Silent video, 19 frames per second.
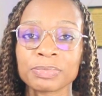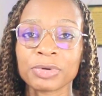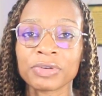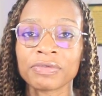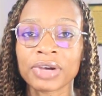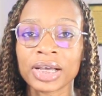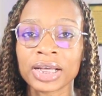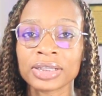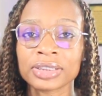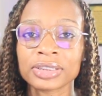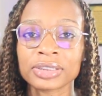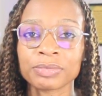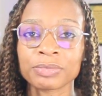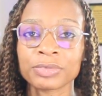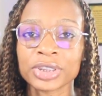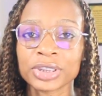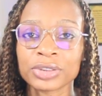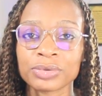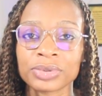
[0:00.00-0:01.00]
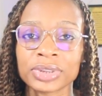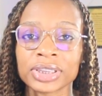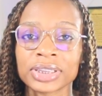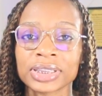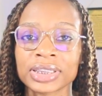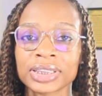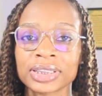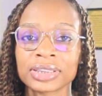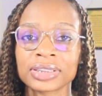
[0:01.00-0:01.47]
providing some
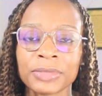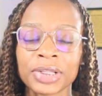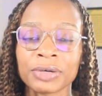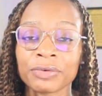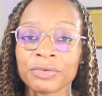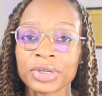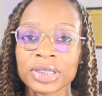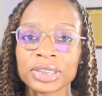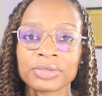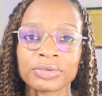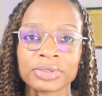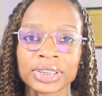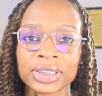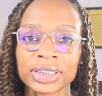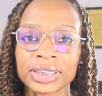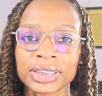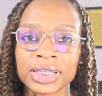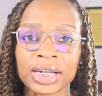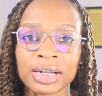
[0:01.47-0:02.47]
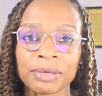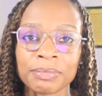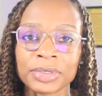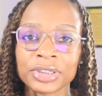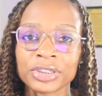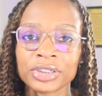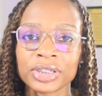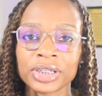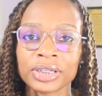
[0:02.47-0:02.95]
resources. The resources that I
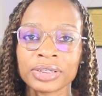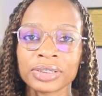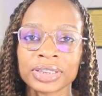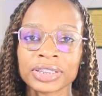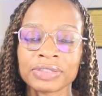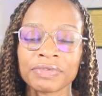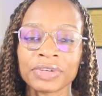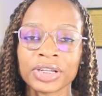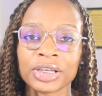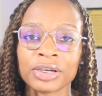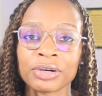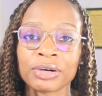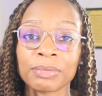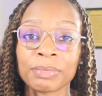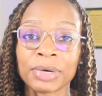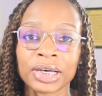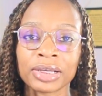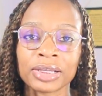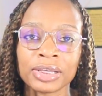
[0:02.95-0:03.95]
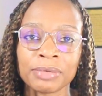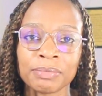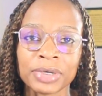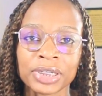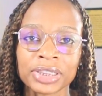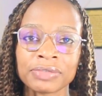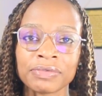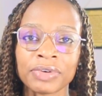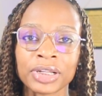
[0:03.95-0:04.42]
mentioned here in this video about
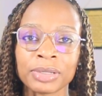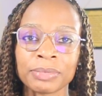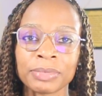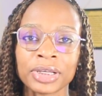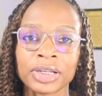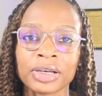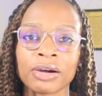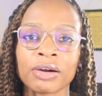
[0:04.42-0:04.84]
email development